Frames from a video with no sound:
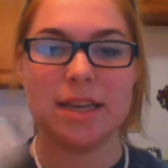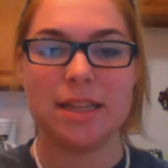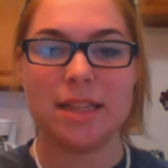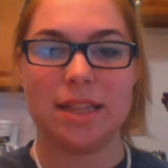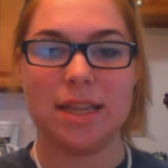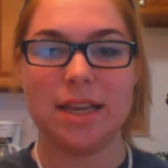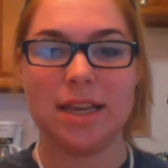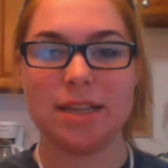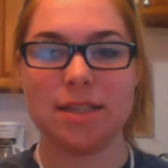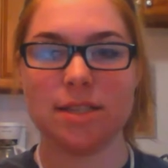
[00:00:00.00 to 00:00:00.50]

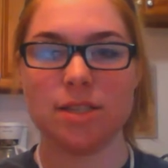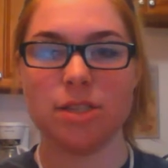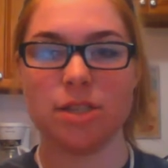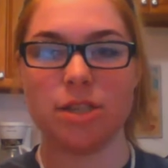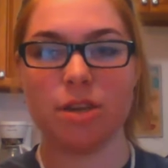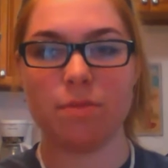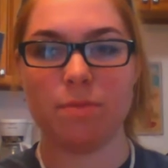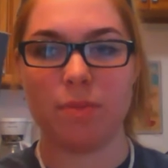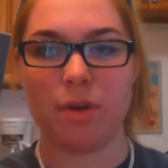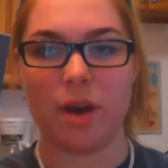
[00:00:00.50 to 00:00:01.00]
these
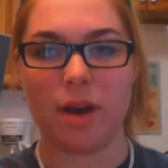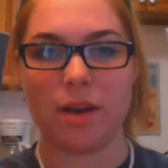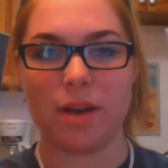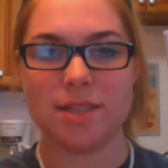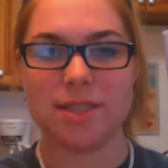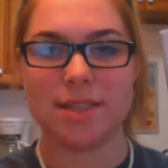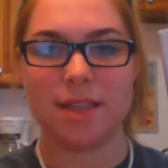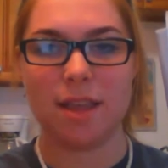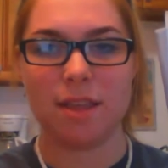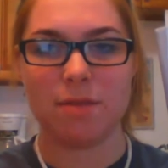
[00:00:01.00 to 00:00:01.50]
two
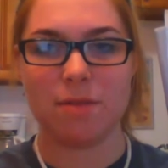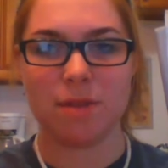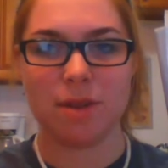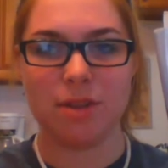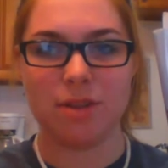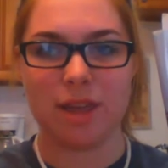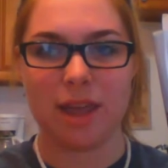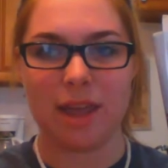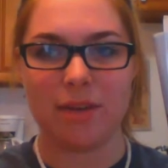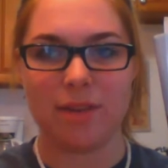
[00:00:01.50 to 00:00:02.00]
books. This
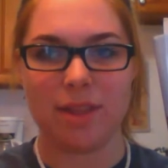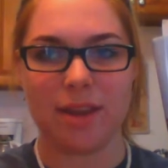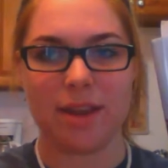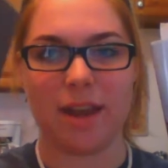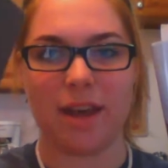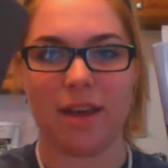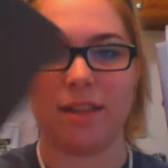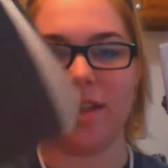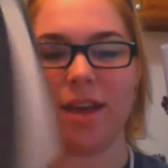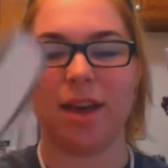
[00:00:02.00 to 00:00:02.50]
one you can't really
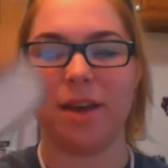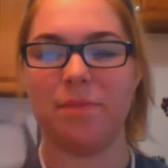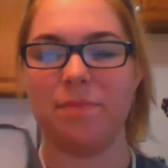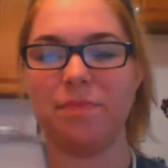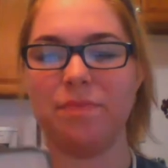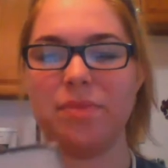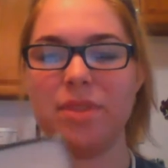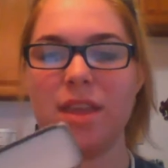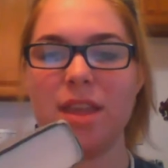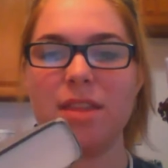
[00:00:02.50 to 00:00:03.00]
tell.
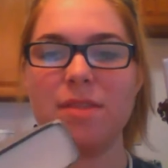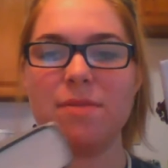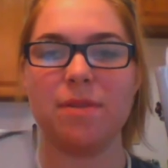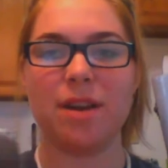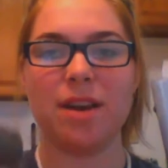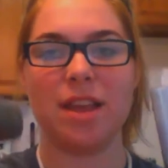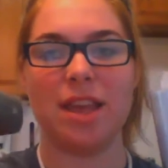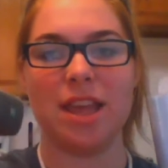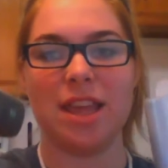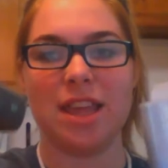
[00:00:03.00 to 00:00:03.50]
Um, this
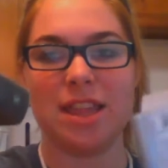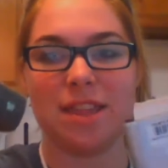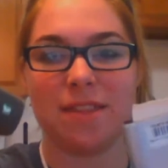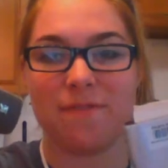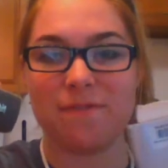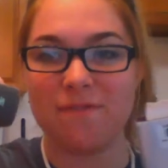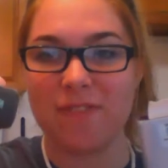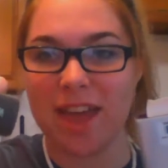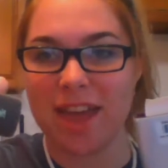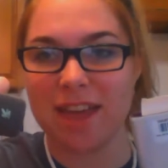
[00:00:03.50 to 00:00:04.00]
one
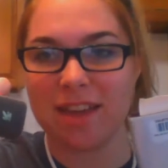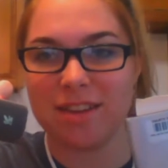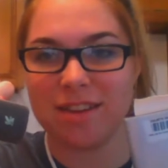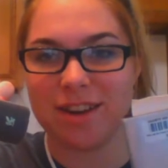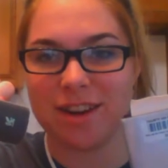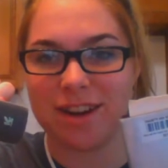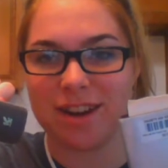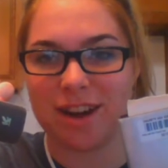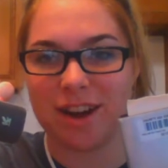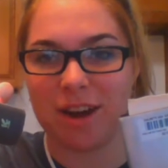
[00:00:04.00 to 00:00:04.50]
is
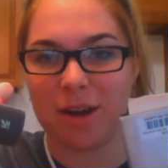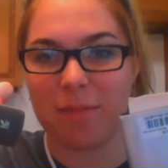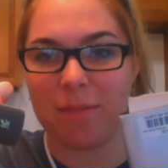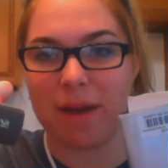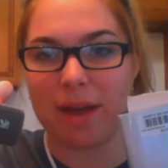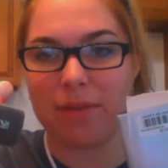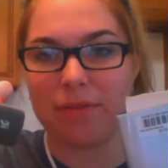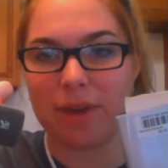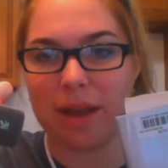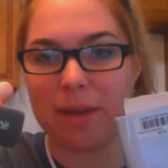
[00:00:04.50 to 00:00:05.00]
Fangirl
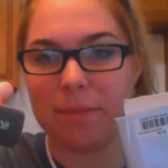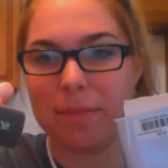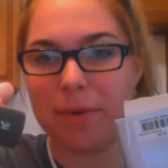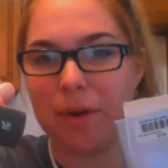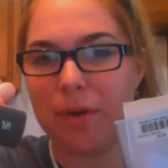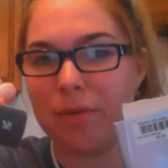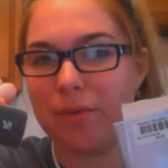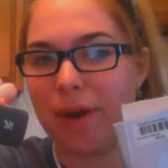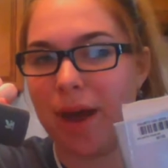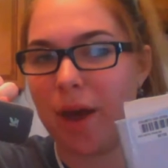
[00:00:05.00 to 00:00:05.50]
by
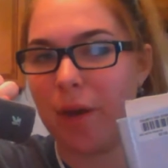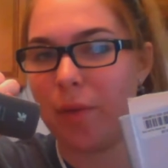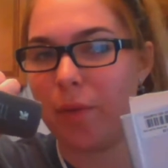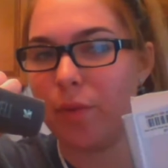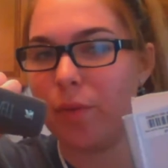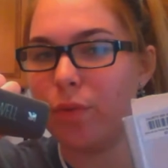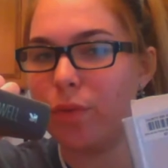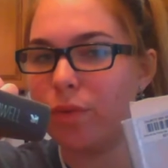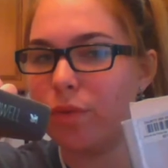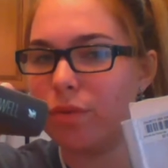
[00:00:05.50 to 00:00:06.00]
Rainbow
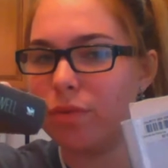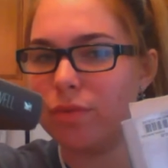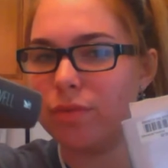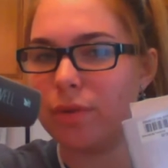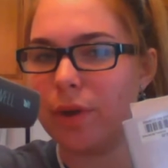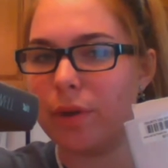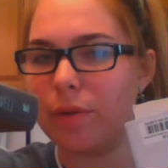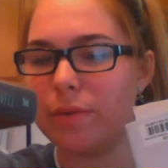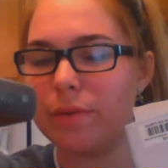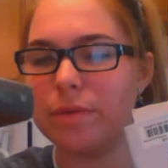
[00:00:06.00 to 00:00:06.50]
Rowell.
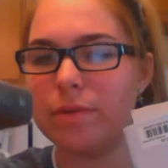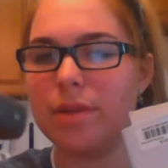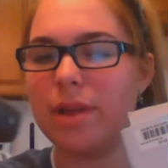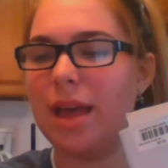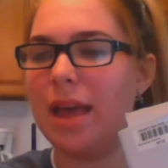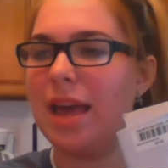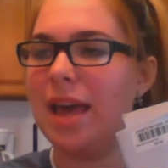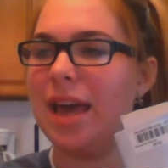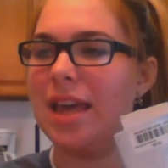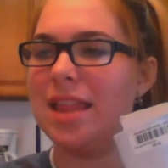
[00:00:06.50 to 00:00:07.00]
Rowell?
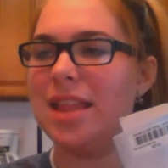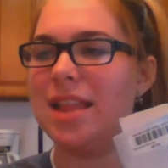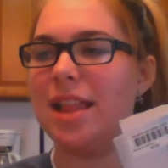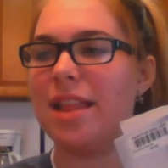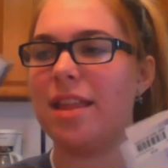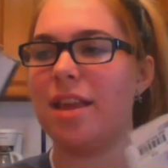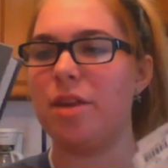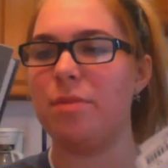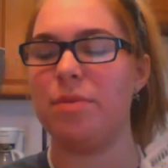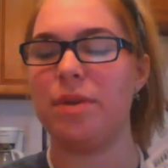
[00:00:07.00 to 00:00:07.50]
I think
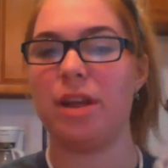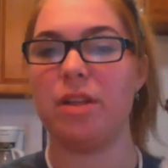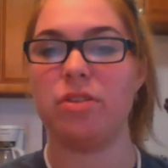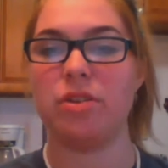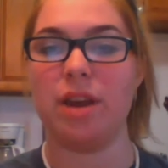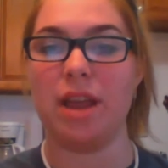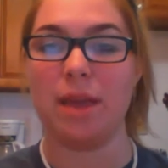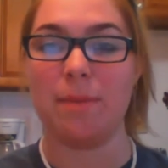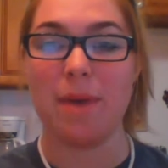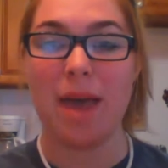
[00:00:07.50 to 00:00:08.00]
that's how you
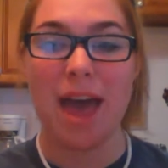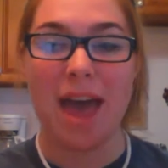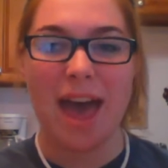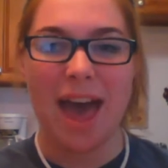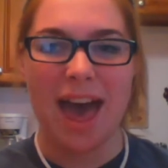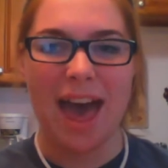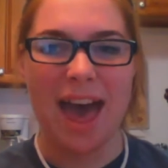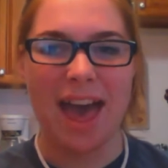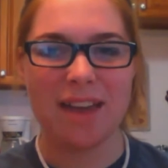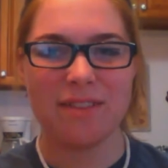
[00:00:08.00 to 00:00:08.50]
pronounce her name.
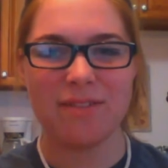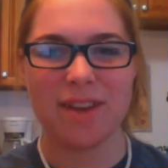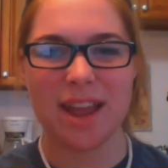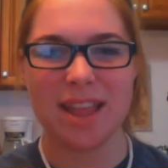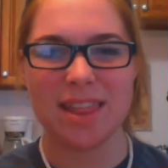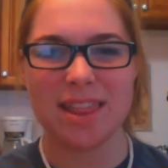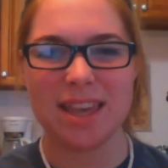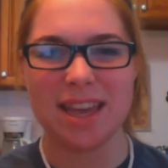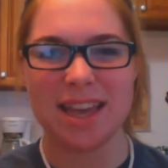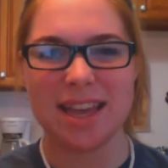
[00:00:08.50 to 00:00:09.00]
I
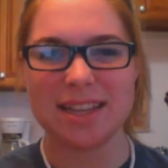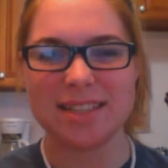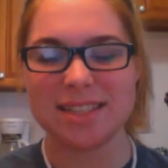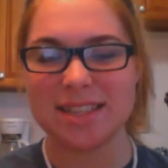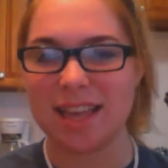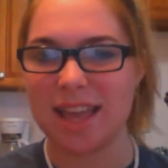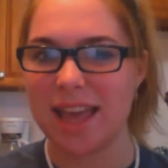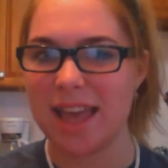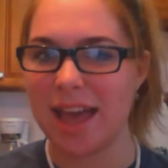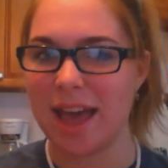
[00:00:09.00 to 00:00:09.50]
read
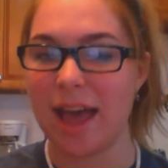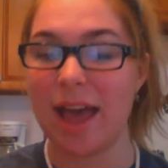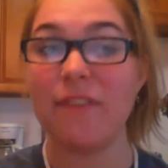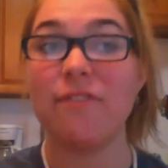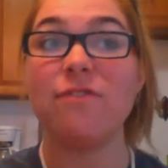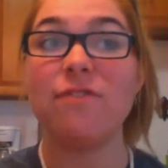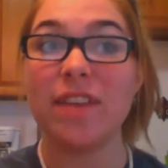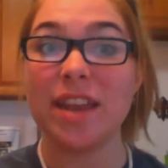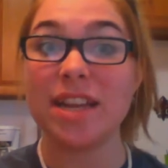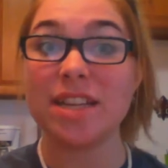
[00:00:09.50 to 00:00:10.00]
this. Uh,
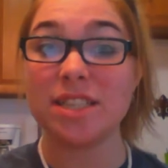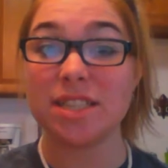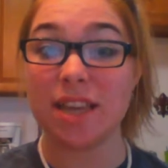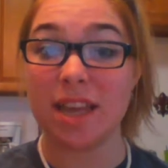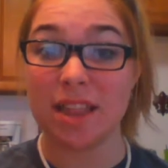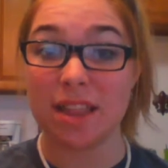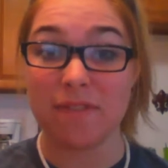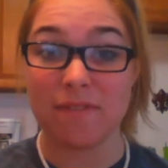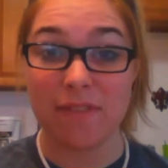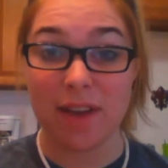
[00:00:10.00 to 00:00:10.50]
I finished
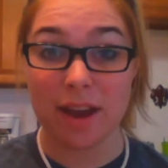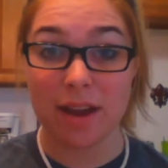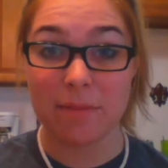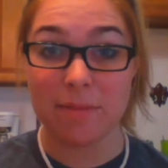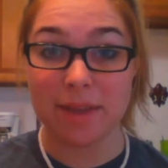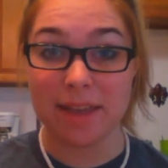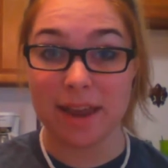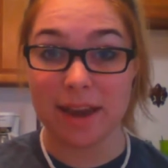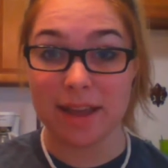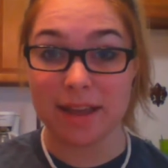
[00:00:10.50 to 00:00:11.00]
it in the very
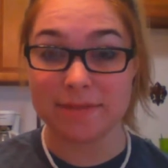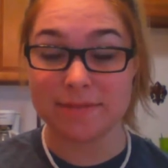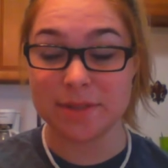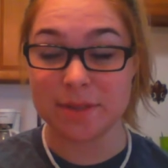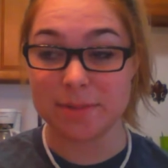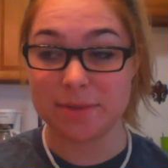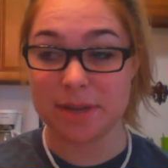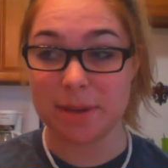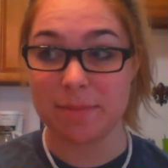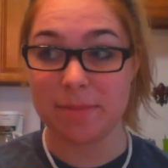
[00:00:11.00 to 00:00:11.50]
beginning of
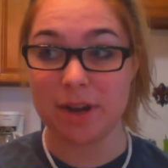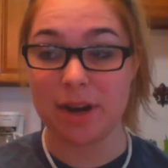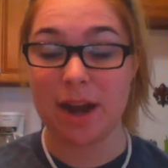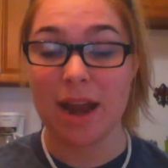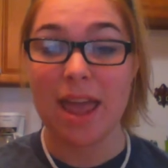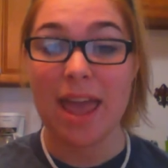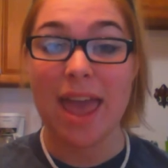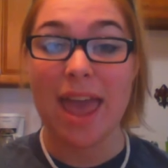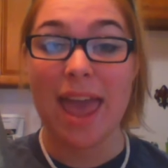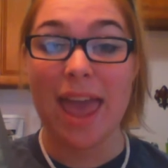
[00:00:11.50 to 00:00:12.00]
September,
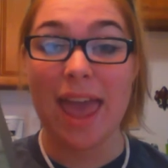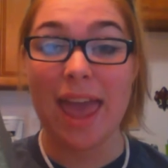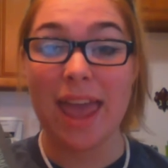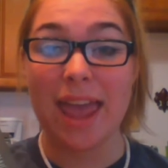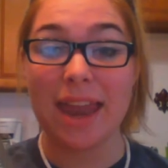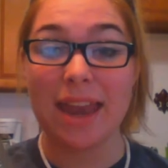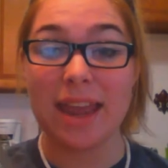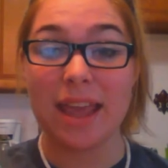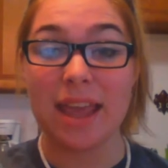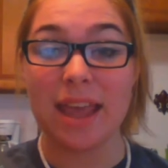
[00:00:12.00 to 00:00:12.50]

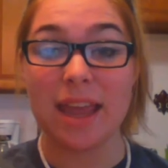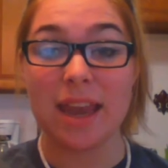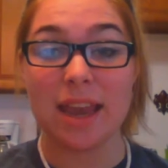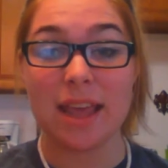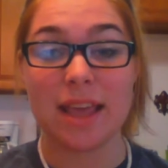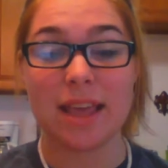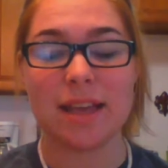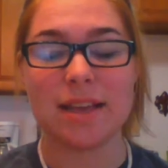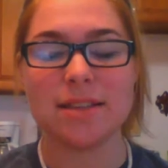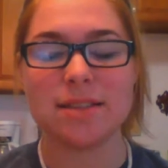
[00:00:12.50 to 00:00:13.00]
and
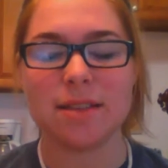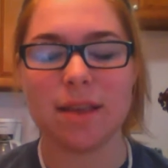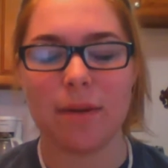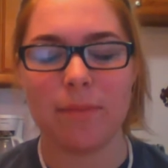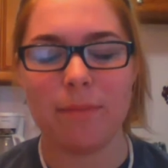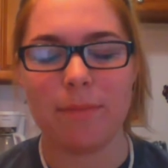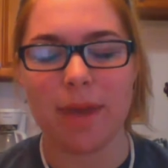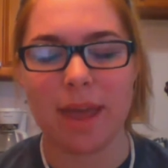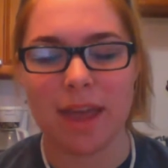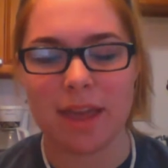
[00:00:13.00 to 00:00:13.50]
it is
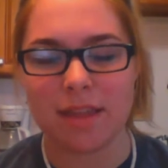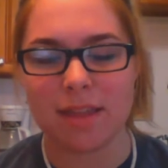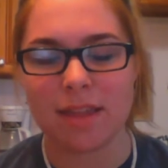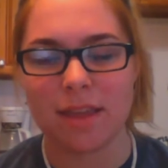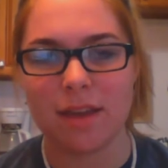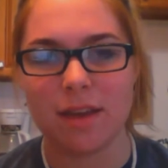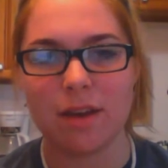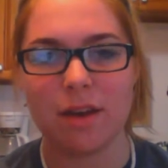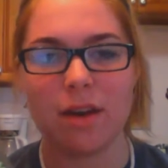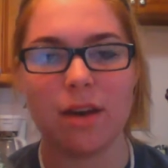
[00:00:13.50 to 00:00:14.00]

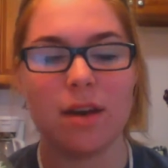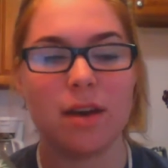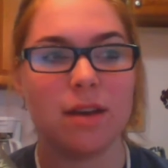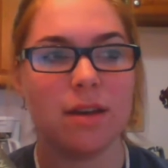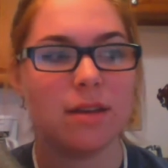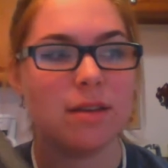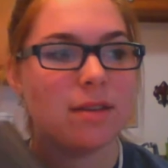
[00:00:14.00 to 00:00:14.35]
amazing. Oh,